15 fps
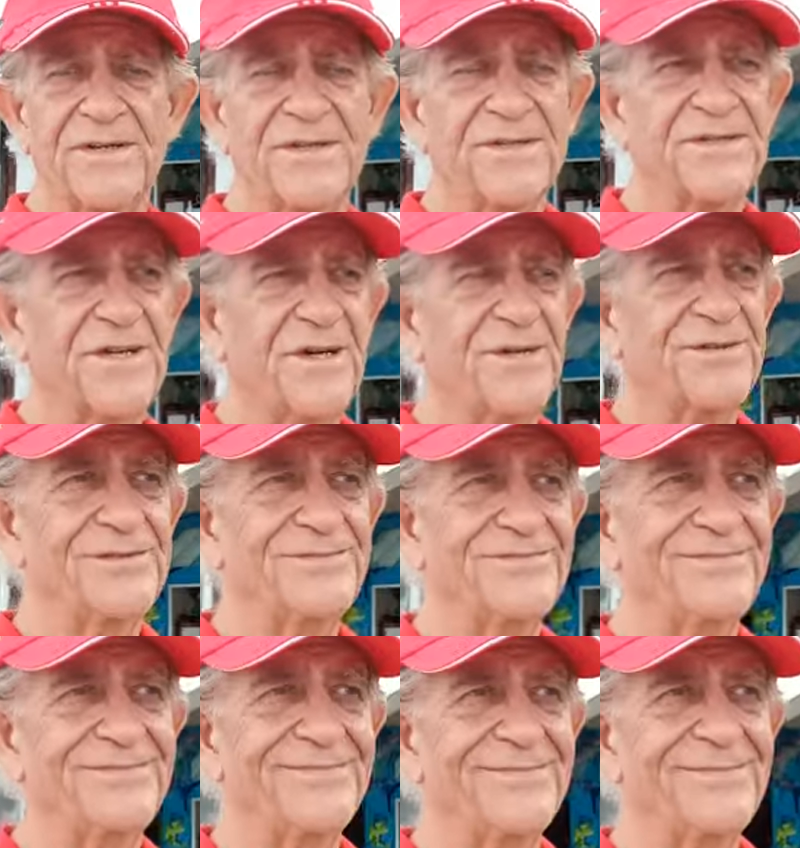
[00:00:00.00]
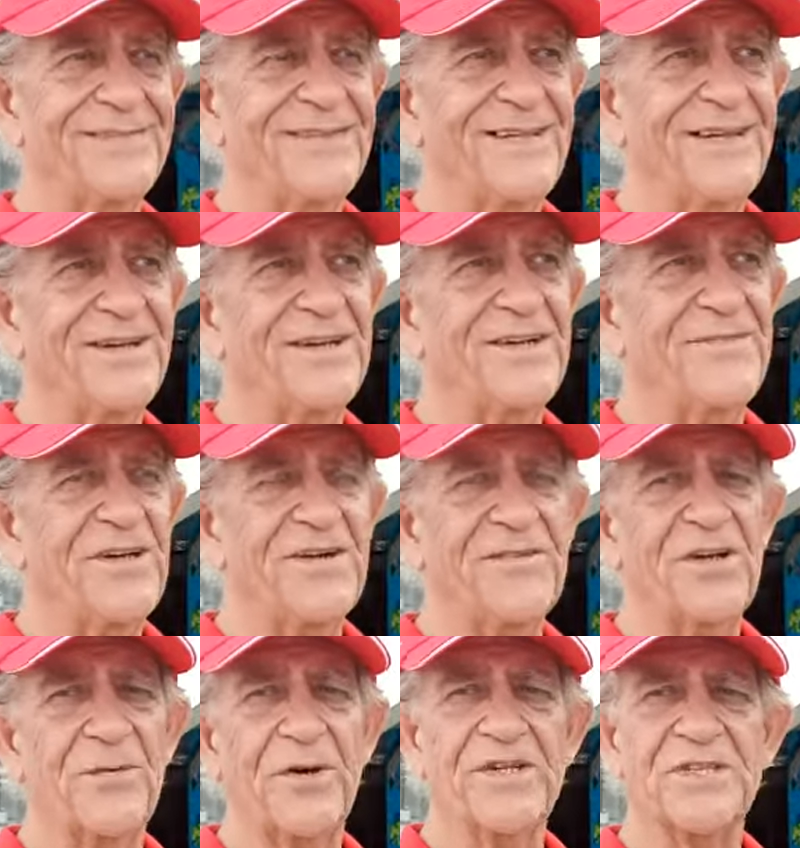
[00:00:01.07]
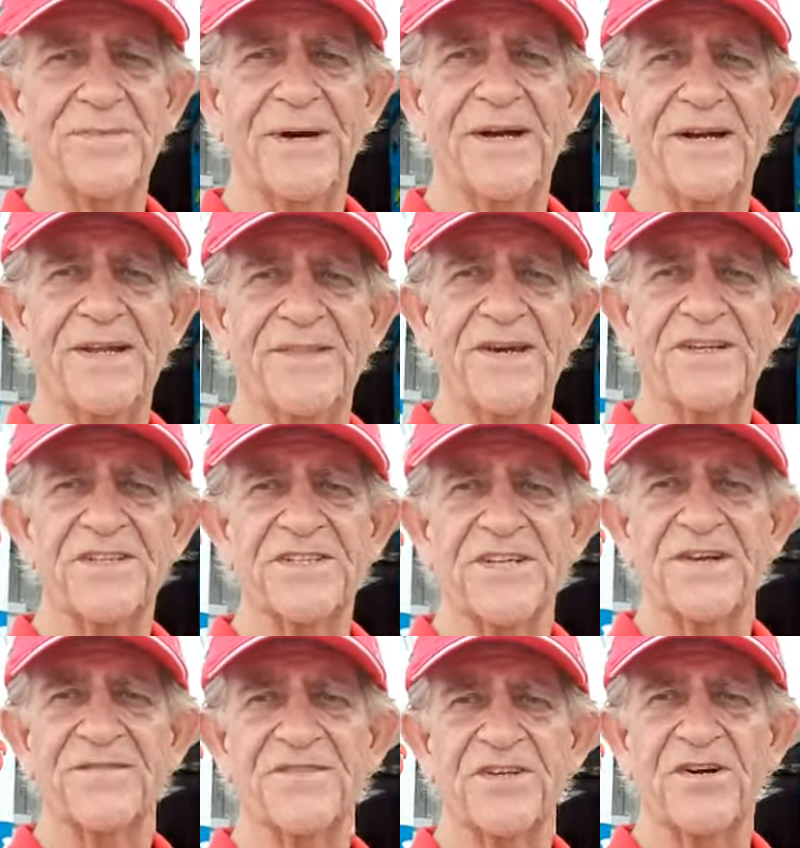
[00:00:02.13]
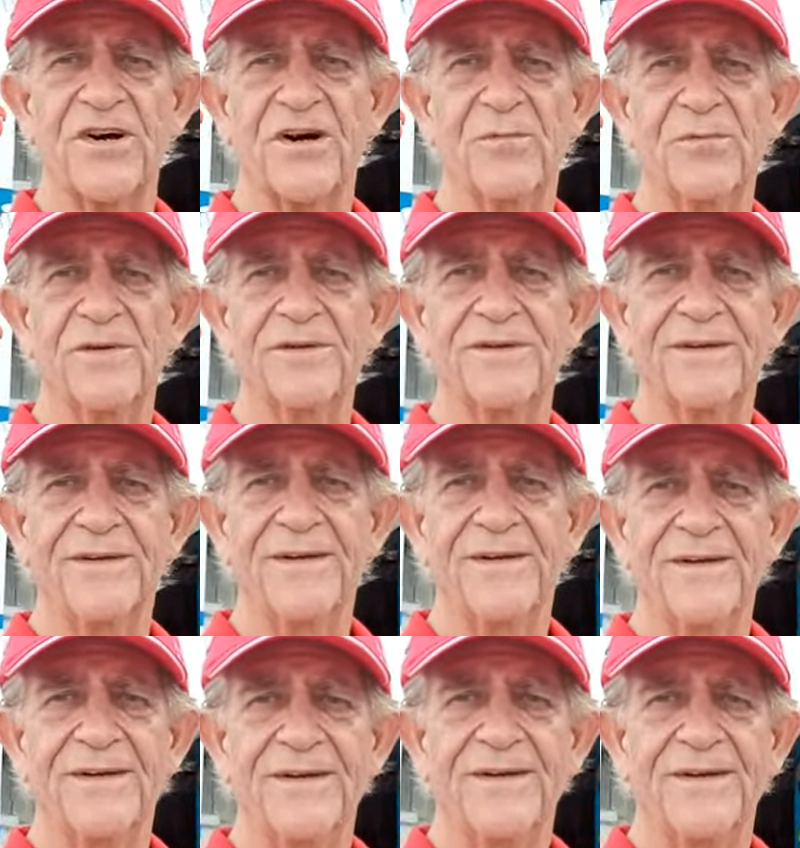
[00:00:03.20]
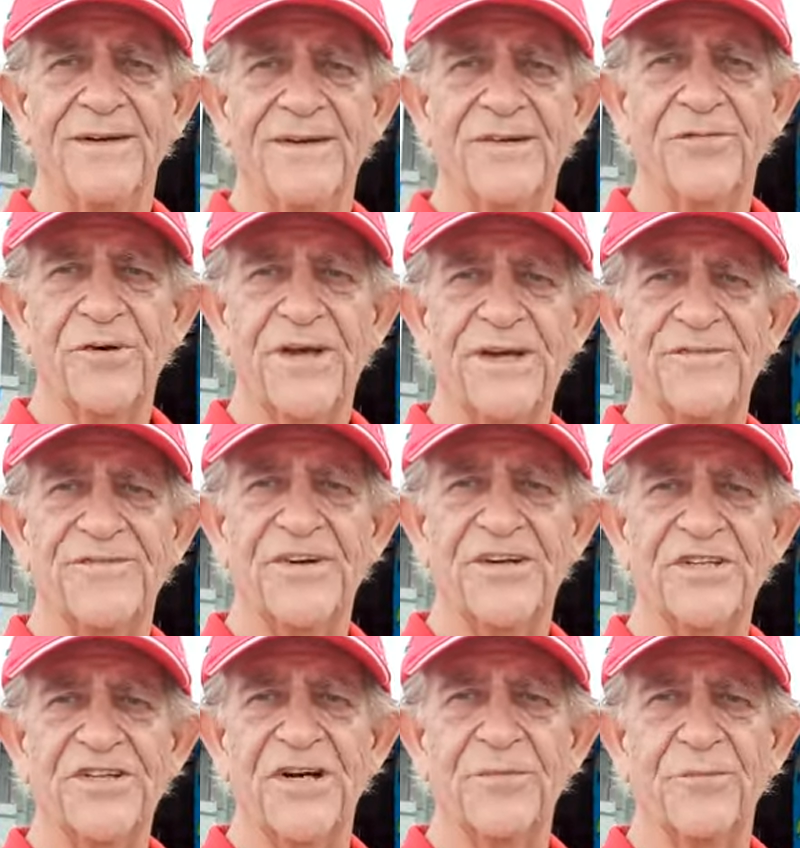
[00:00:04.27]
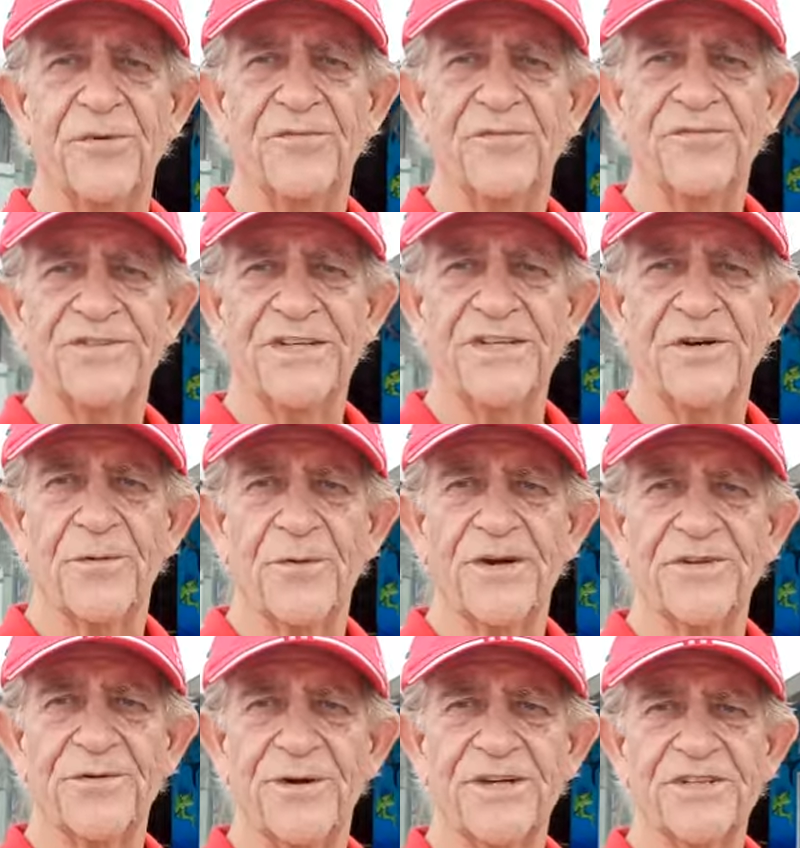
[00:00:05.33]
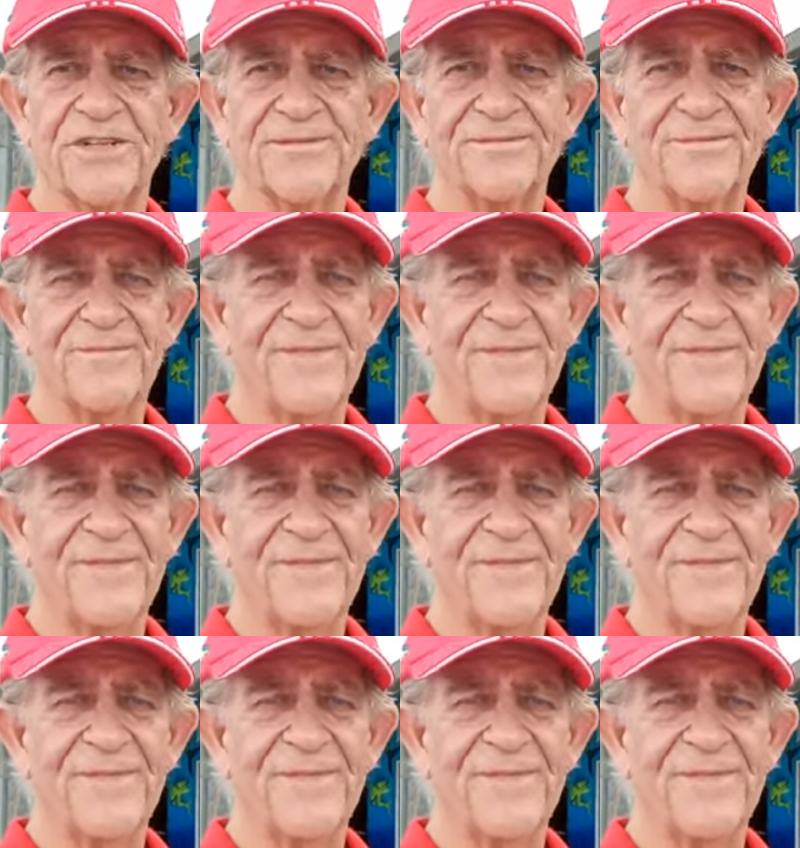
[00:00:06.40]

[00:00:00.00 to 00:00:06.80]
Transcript: So, you know, if you have any questions about anything, just give us a call. If we can't fix you up, we'll send you in the right direction.